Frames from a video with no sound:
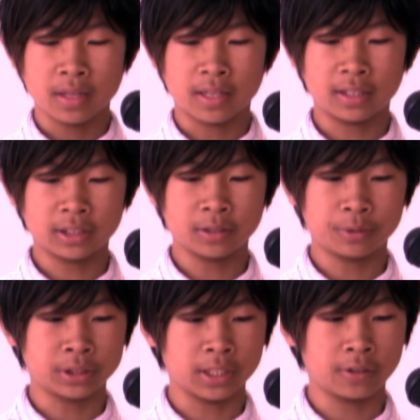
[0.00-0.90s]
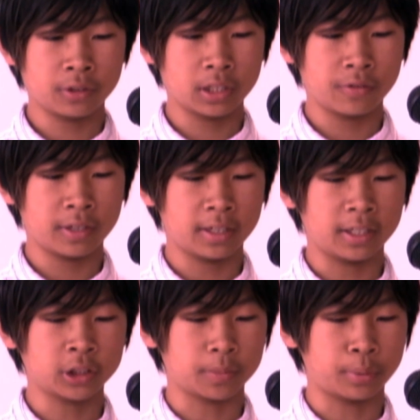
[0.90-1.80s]
That lesson was to never give in and
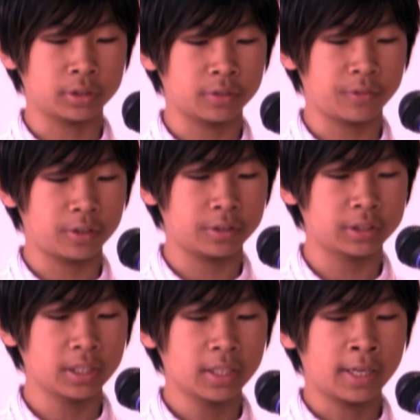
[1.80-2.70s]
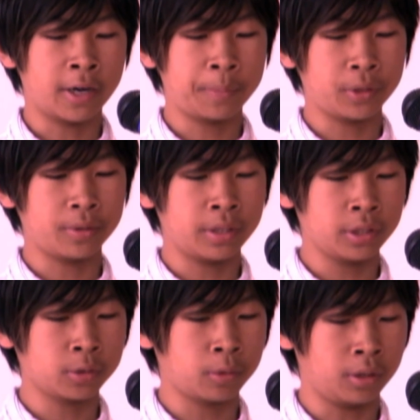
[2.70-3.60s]
let your perseverance help you in
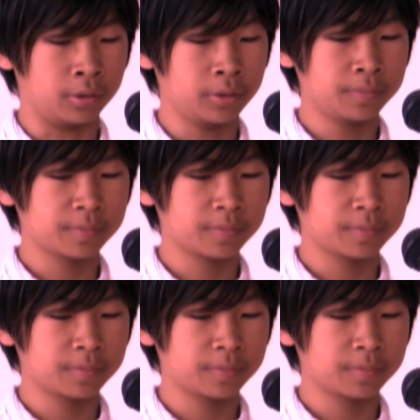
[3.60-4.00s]
this world.